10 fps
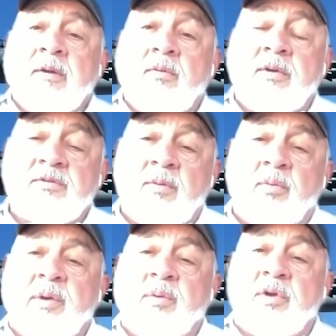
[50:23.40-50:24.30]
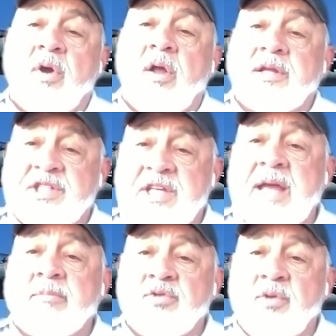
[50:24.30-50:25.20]
was what we would call a
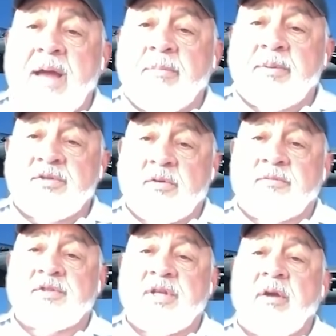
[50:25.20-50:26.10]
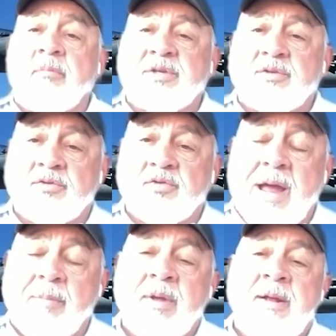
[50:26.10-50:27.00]
SAM trap, a surface-to-air missile
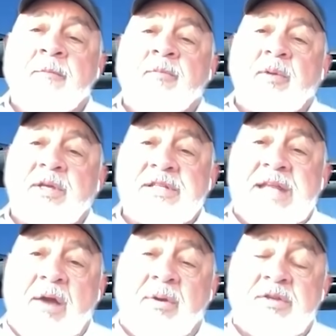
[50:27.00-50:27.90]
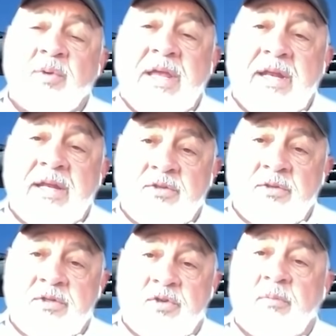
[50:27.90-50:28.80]
trap, because now as we get
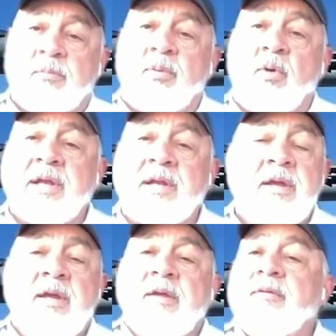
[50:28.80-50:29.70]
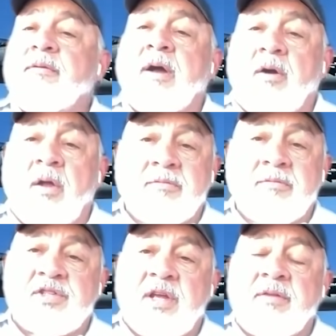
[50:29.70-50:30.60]
into a certain point, uh, all of
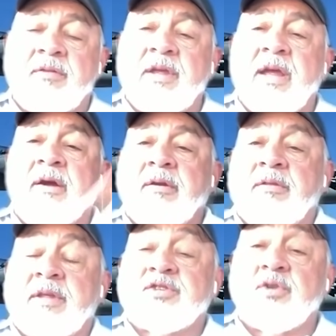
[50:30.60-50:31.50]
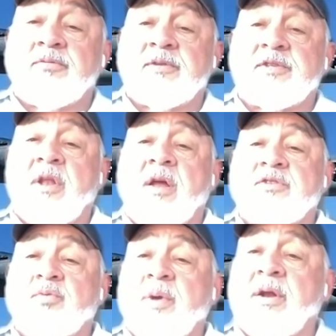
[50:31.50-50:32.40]
a sudden the air, the surface
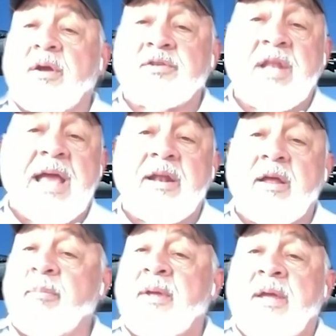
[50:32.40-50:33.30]
launch radars light up.